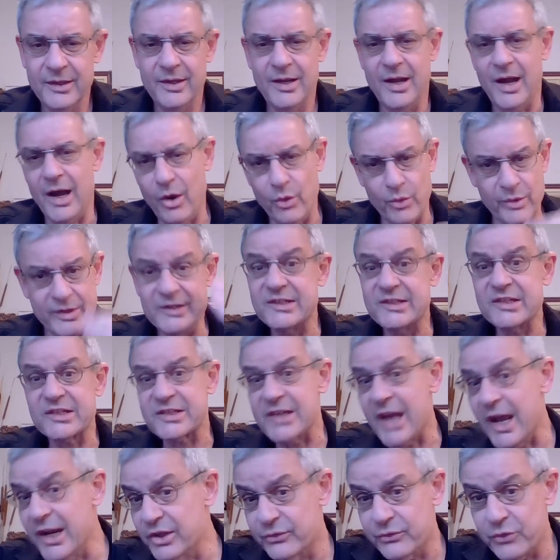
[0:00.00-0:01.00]
how
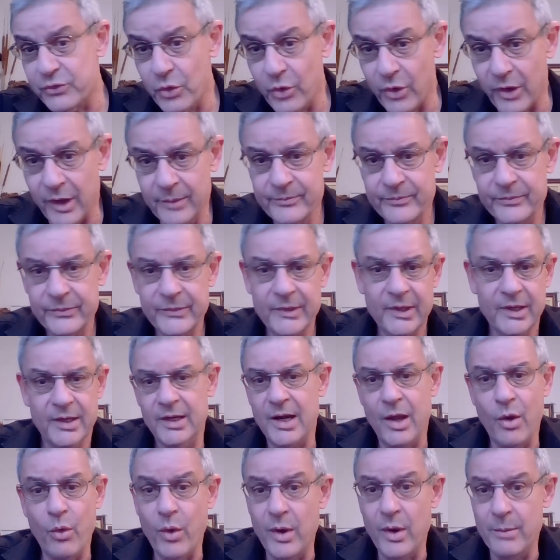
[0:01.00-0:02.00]
insightful
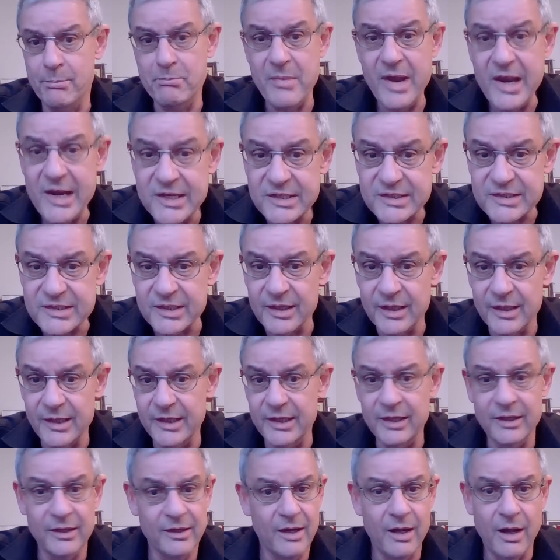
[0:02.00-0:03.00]
and how
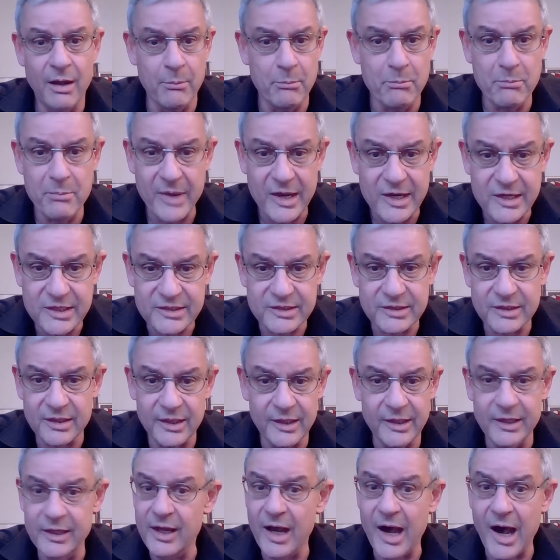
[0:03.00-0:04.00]
amazingly,
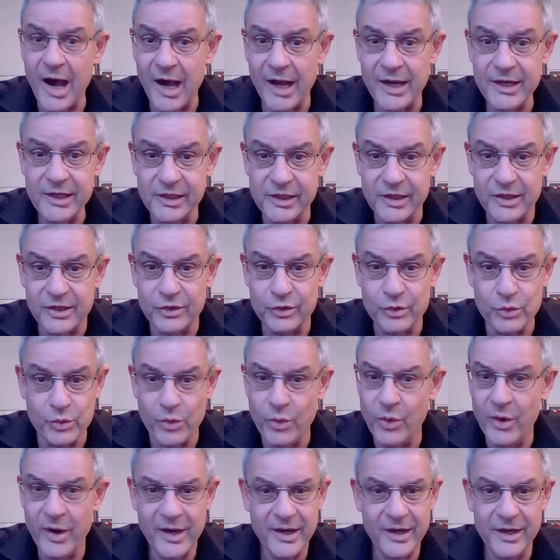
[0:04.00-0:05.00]
amazingly
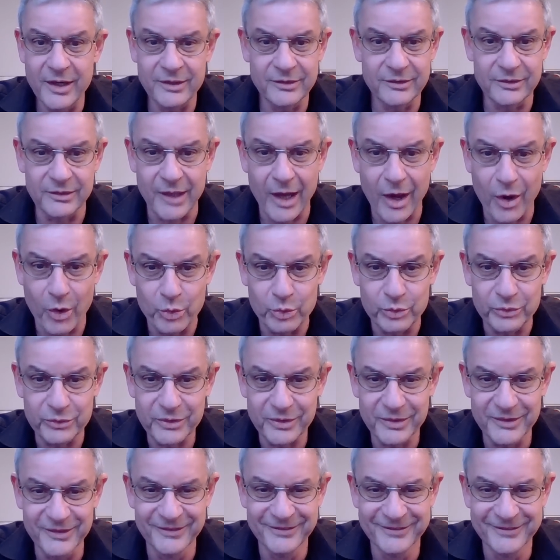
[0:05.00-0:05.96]
IQ endowed.